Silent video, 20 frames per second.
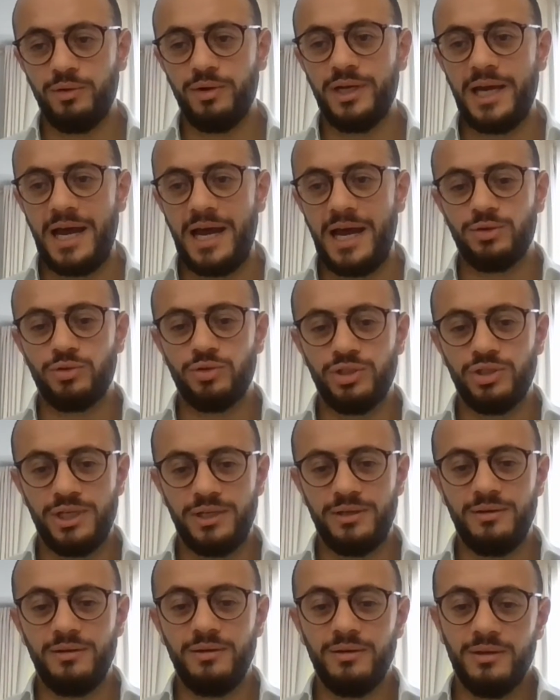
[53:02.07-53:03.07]
green
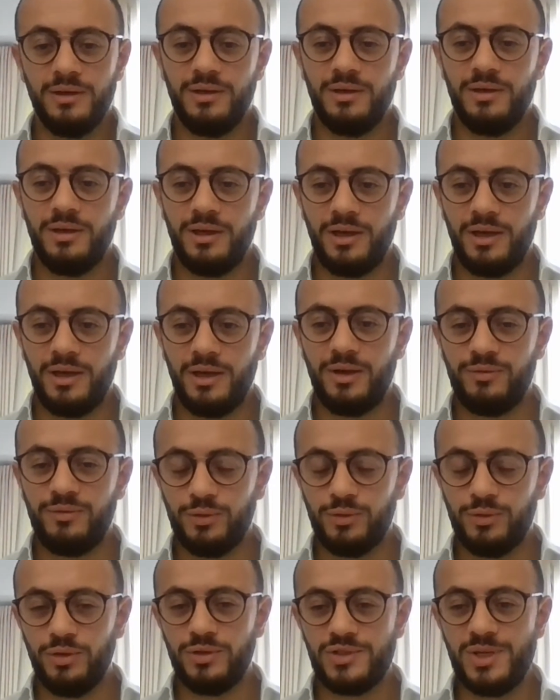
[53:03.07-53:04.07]
hydrogen
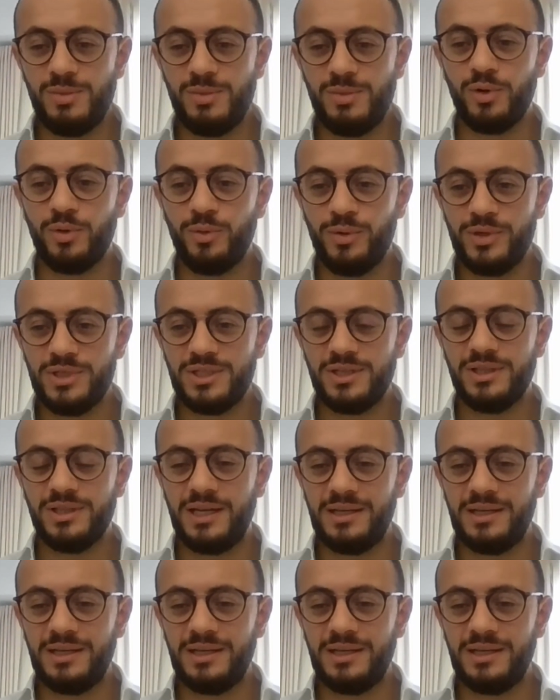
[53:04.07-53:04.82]
for the simple reason